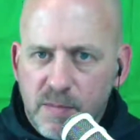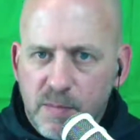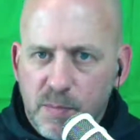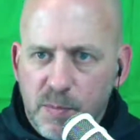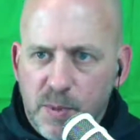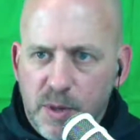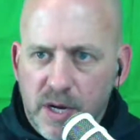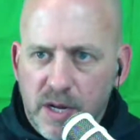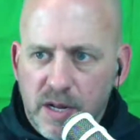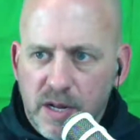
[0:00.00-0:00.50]

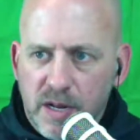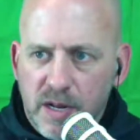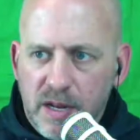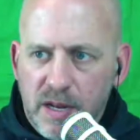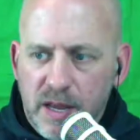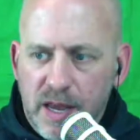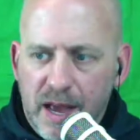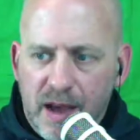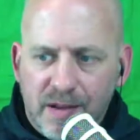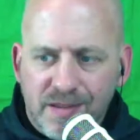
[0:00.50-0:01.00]
But
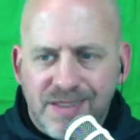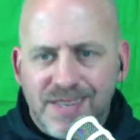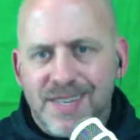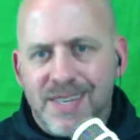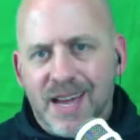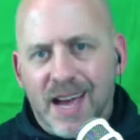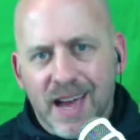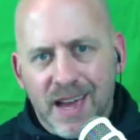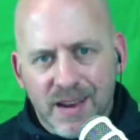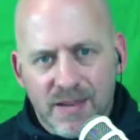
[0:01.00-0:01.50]

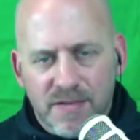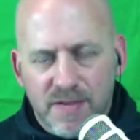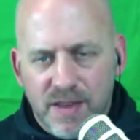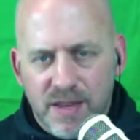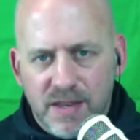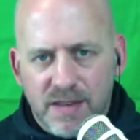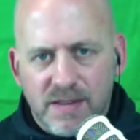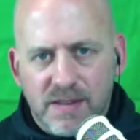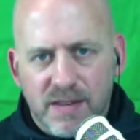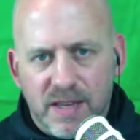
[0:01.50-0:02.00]
outside of
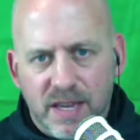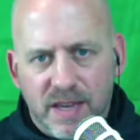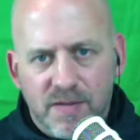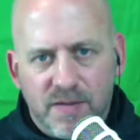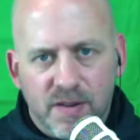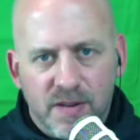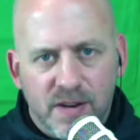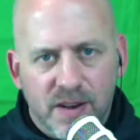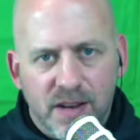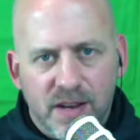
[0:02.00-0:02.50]
this, like, if
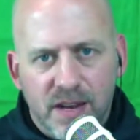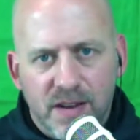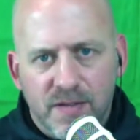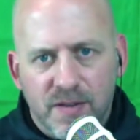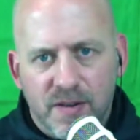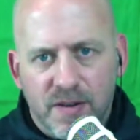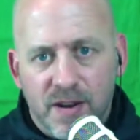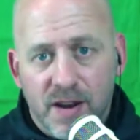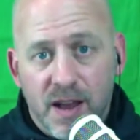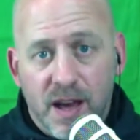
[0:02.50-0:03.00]
you're
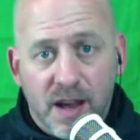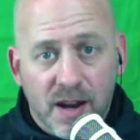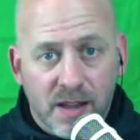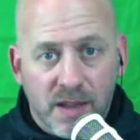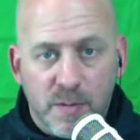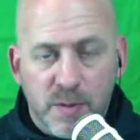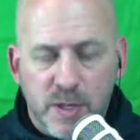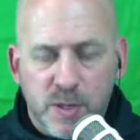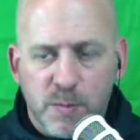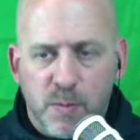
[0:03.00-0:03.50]
a
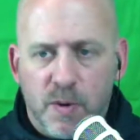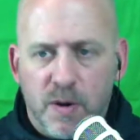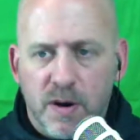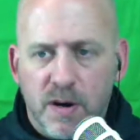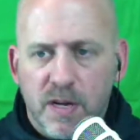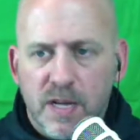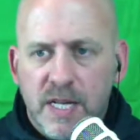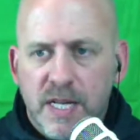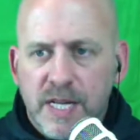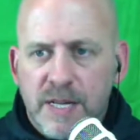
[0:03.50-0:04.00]
non-Olympic
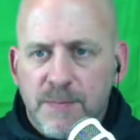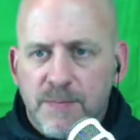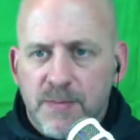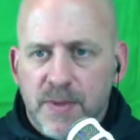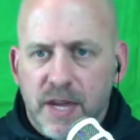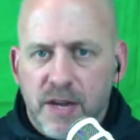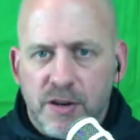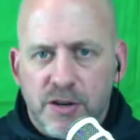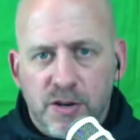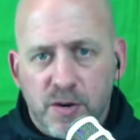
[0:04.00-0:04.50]
sport
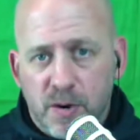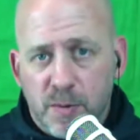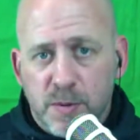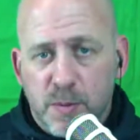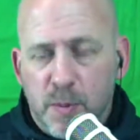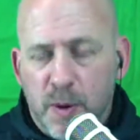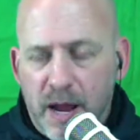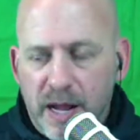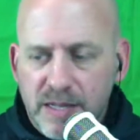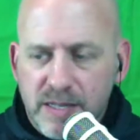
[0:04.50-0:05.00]
and you're showing up to
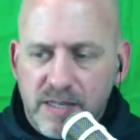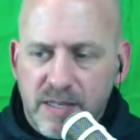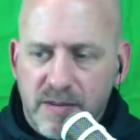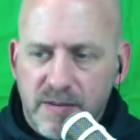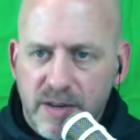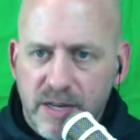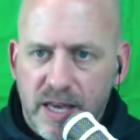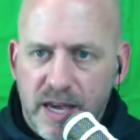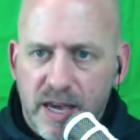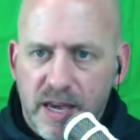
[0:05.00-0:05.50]
practice
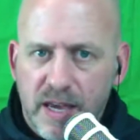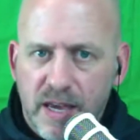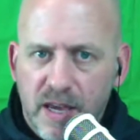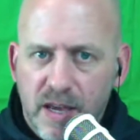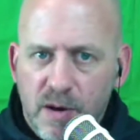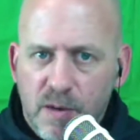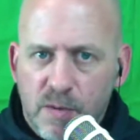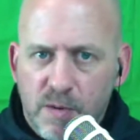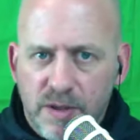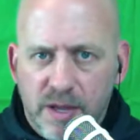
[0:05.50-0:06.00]
every day,
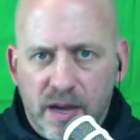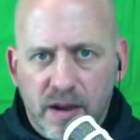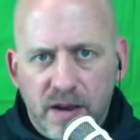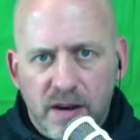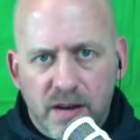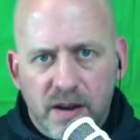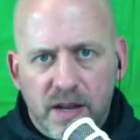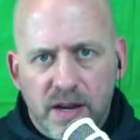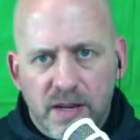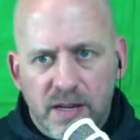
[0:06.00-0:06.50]
well, now
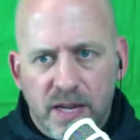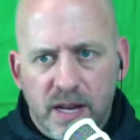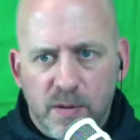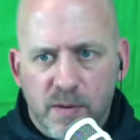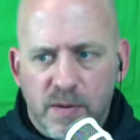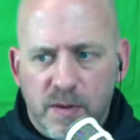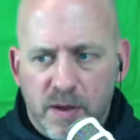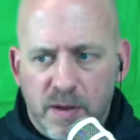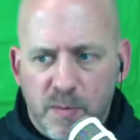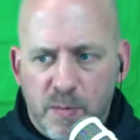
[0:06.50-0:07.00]
you're inundated
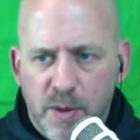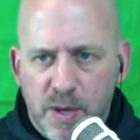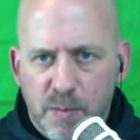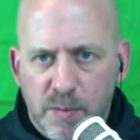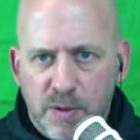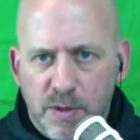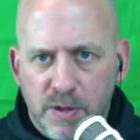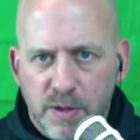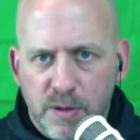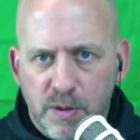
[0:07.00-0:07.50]
with other
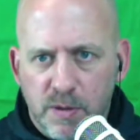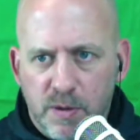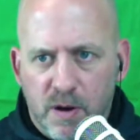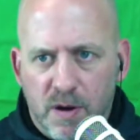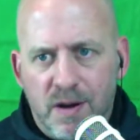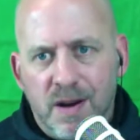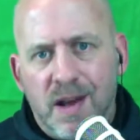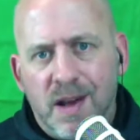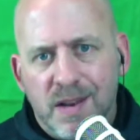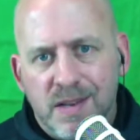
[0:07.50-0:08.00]
people who
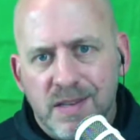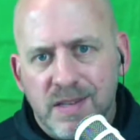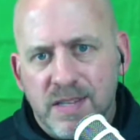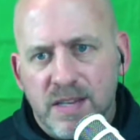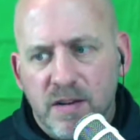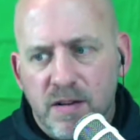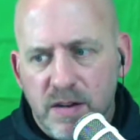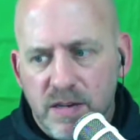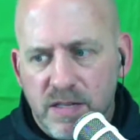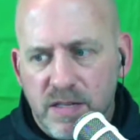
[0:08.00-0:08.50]
are not as
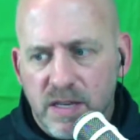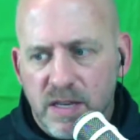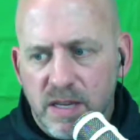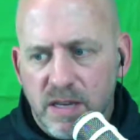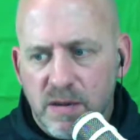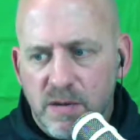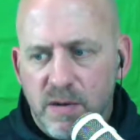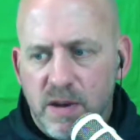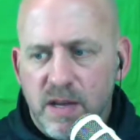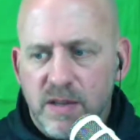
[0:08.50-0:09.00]
serious at
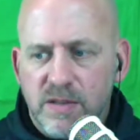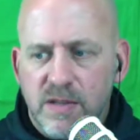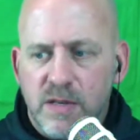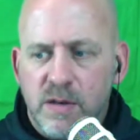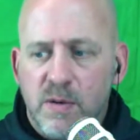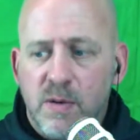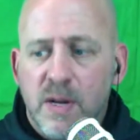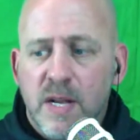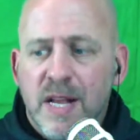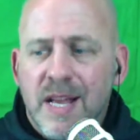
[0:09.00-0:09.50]
you as
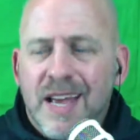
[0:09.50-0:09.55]
you.